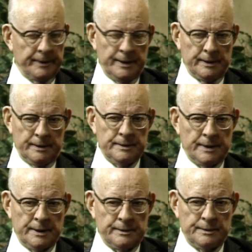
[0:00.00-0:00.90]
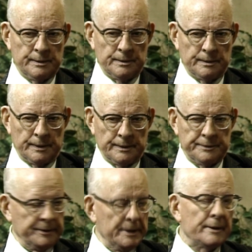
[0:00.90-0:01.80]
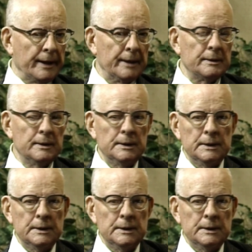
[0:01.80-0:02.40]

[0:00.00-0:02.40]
per day, not to sneer at,